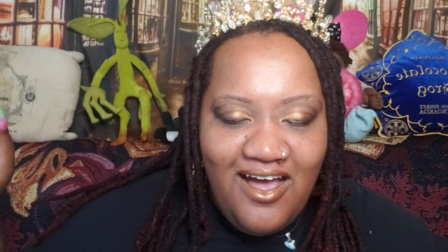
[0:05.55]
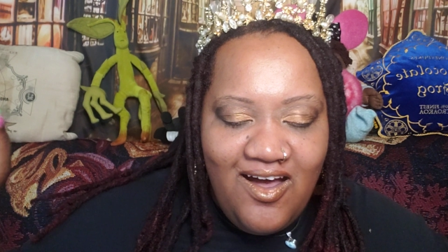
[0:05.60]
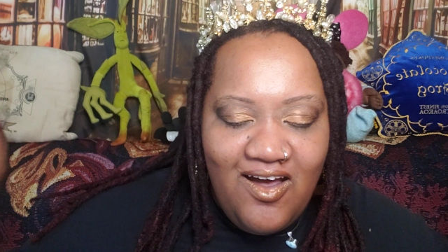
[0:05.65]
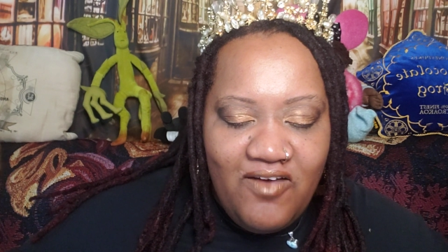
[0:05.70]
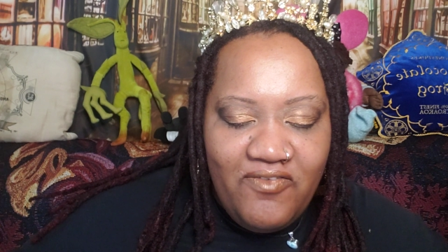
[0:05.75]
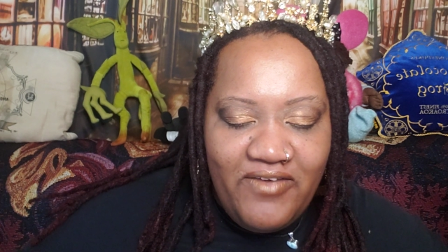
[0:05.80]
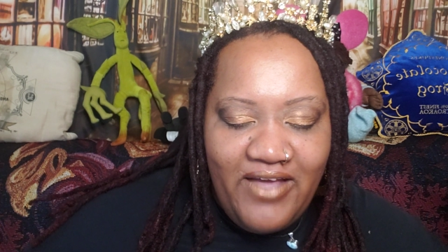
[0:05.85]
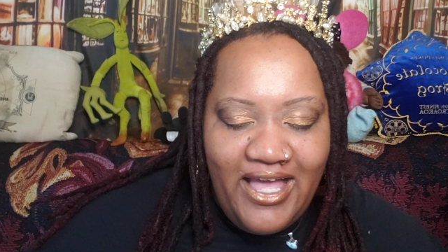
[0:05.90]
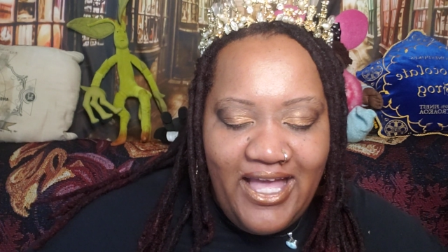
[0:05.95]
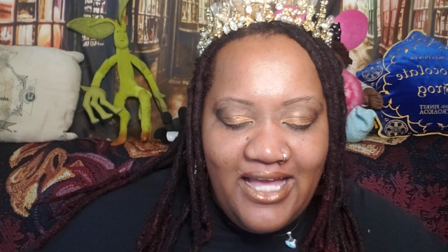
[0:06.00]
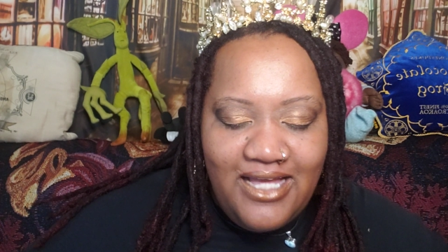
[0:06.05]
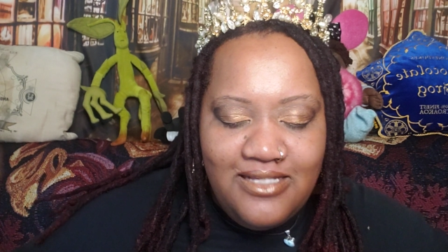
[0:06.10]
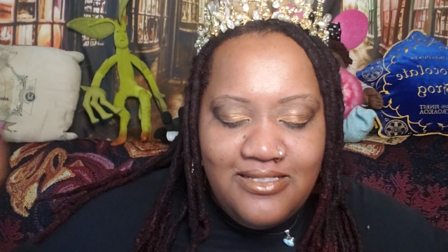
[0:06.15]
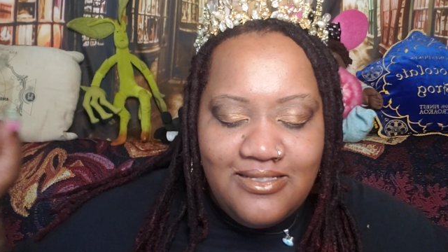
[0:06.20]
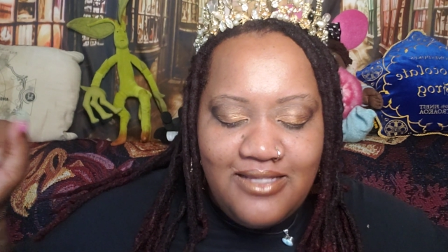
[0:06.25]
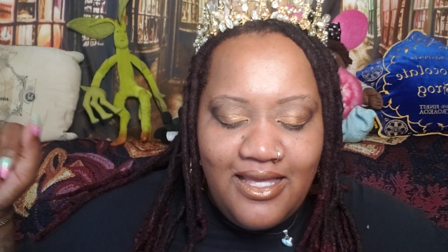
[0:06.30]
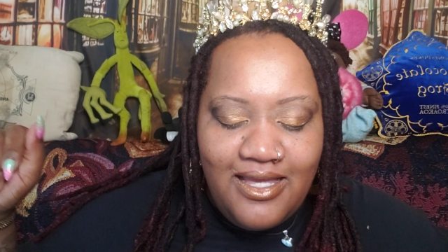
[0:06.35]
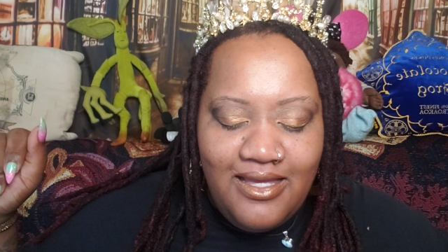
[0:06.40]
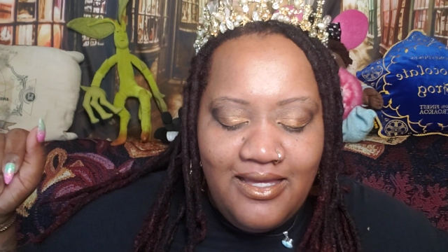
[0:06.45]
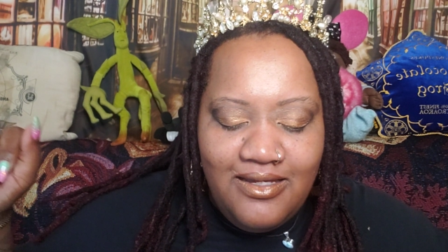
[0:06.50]
of
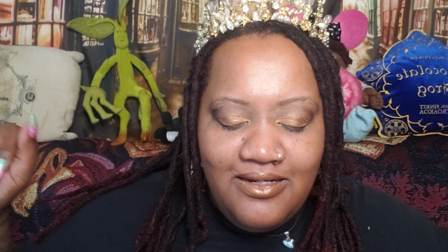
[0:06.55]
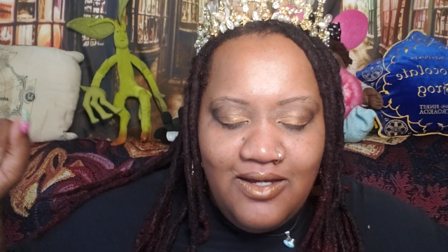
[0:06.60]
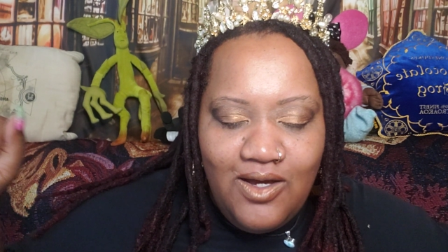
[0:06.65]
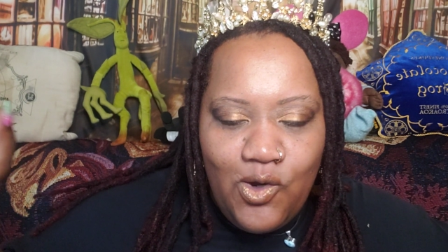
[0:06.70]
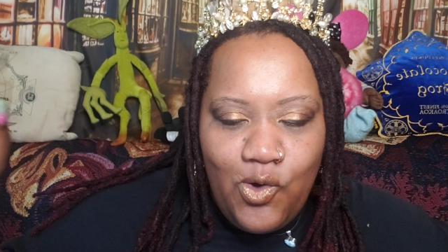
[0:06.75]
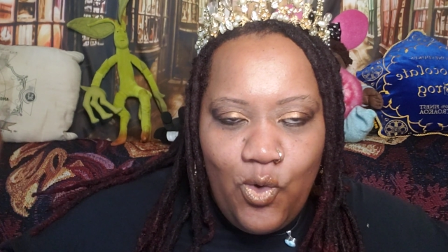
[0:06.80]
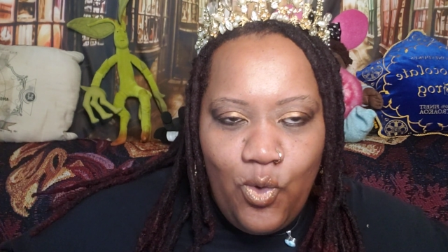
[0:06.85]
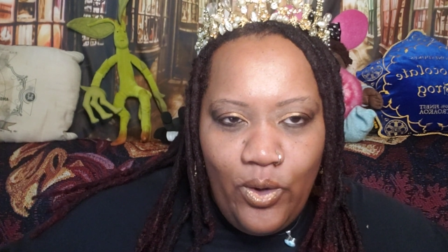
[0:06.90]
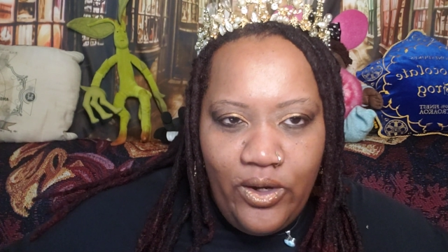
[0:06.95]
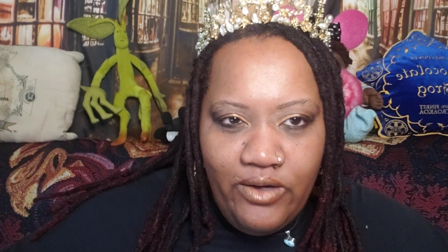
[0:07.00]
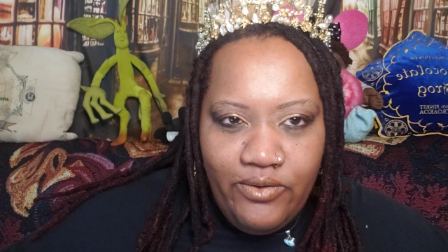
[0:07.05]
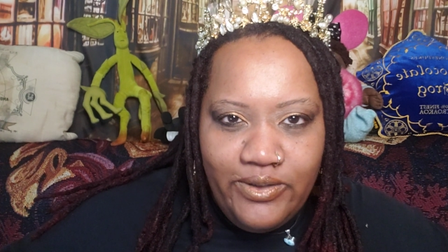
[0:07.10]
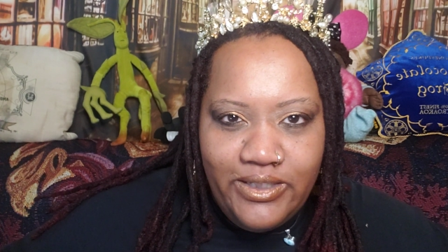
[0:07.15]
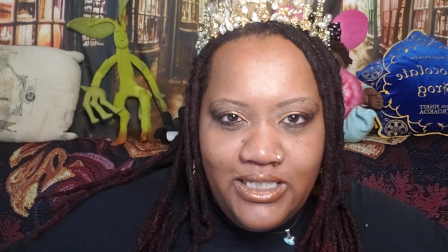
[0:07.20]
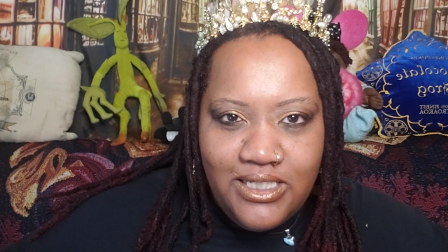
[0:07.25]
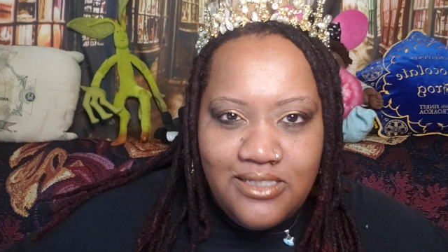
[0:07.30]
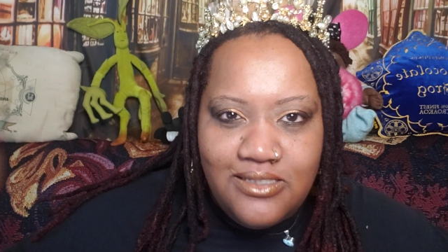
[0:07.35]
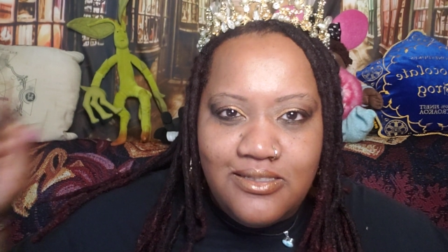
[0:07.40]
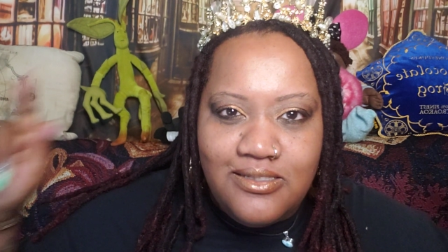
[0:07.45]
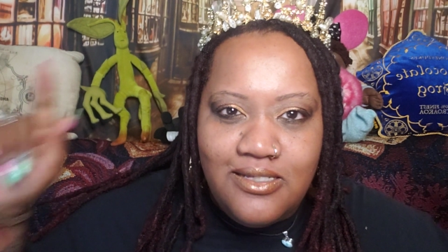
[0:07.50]
Ask an
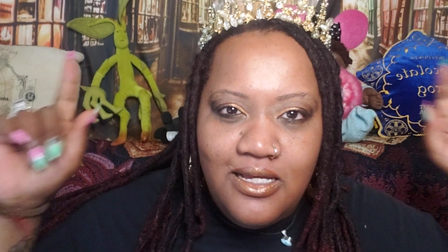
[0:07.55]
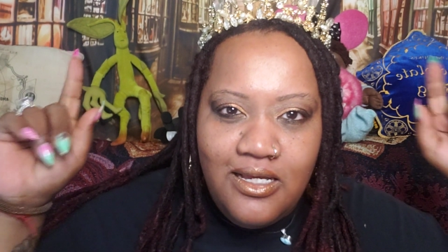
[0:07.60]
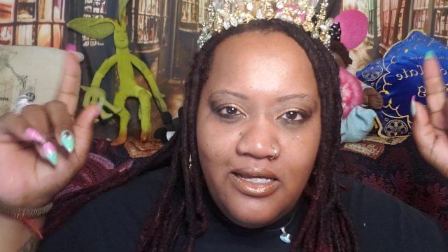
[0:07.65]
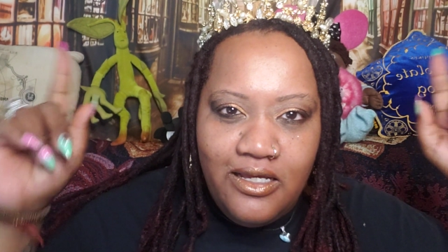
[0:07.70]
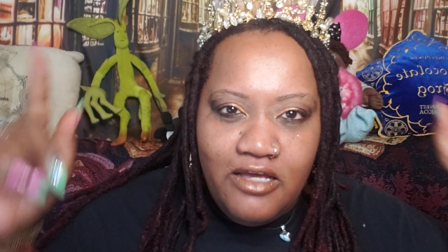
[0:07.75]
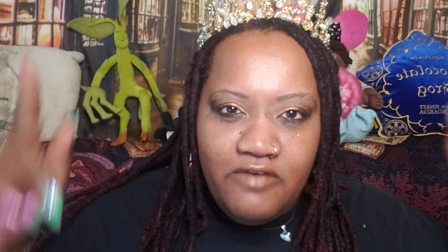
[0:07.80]
Aquarius.